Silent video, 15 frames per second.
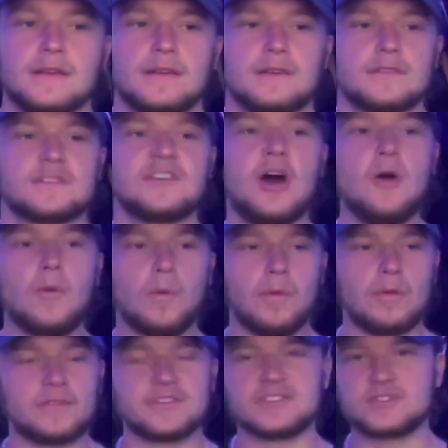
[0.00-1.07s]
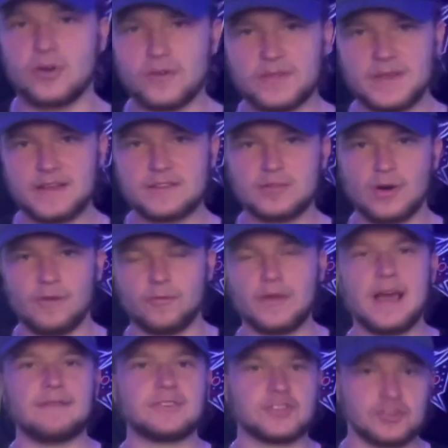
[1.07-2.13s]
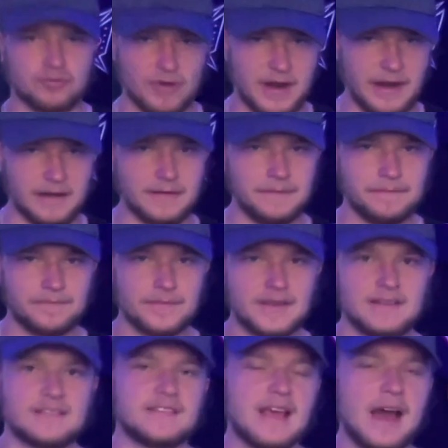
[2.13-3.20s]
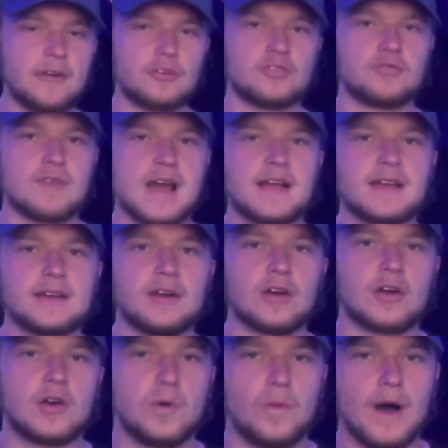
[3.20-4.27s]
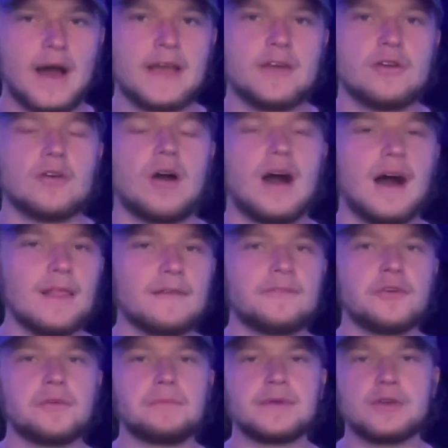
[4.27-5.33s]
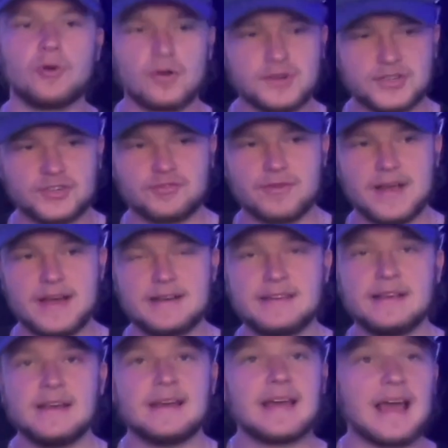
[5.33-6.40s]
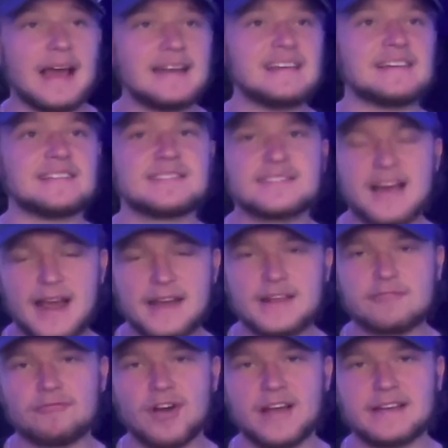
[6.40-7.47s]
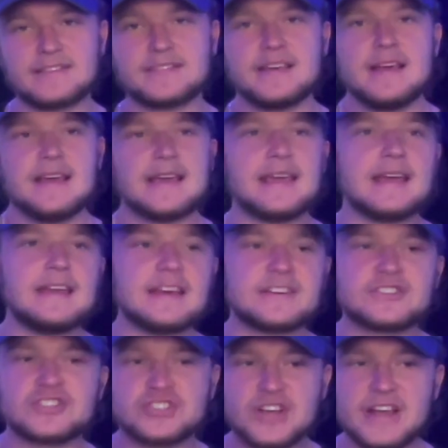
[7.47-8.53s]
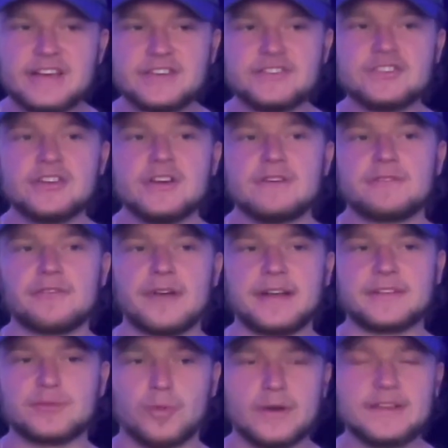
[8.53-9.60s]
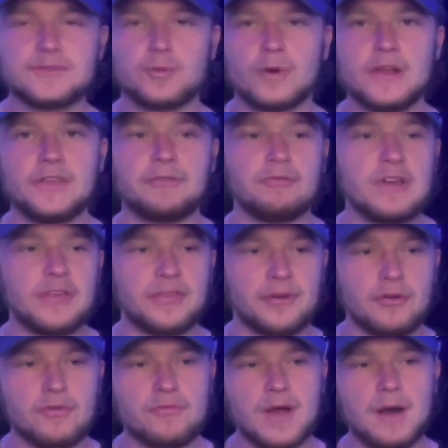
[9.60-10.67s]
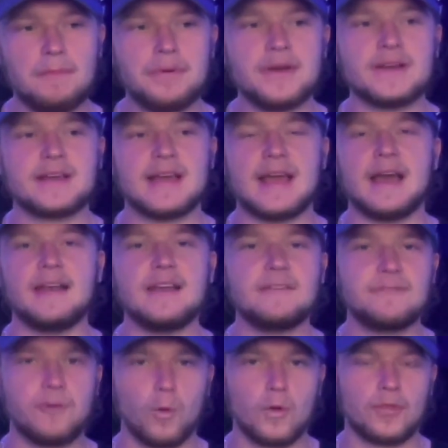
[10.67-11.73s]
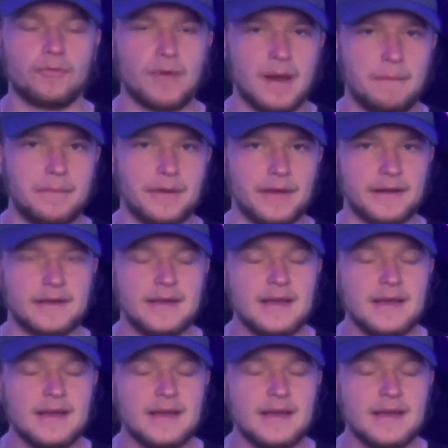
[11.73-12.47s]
So, to start things off, we have a trade. Seattle Kraken acquire Oliver Bjorkstrand and his signing rights in exchange for a 2023 third-round pick and a fourth-round pick.